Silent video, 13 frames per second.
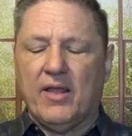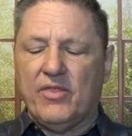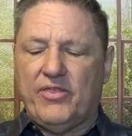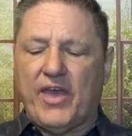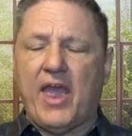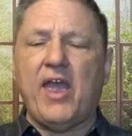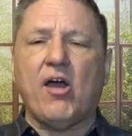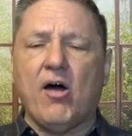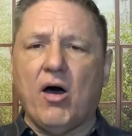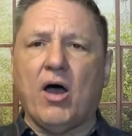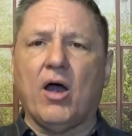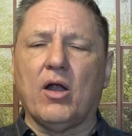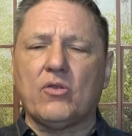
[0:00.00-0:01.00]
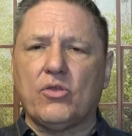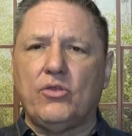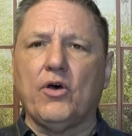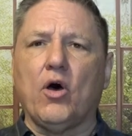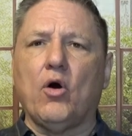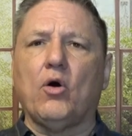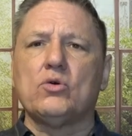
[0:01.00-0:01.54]
They are
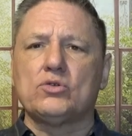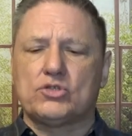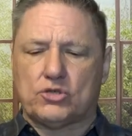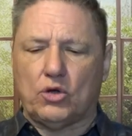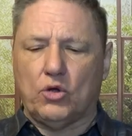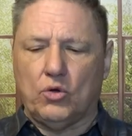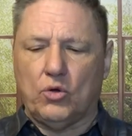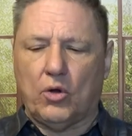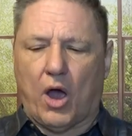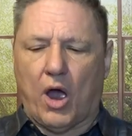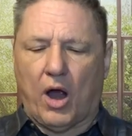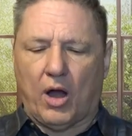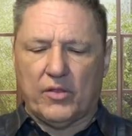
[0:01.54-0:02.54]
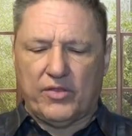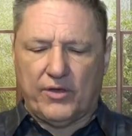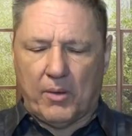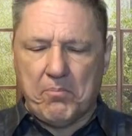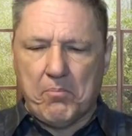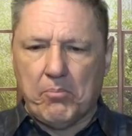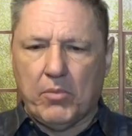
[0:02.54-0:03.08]
those who are
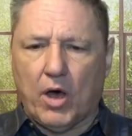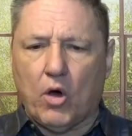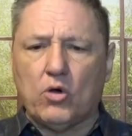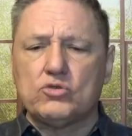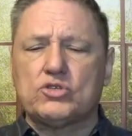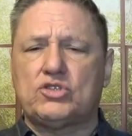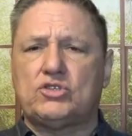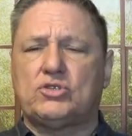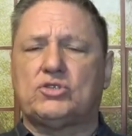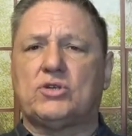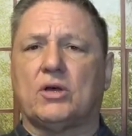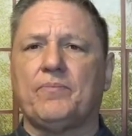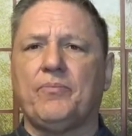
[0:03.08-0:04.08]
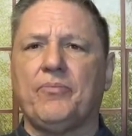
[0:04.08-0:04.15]
the most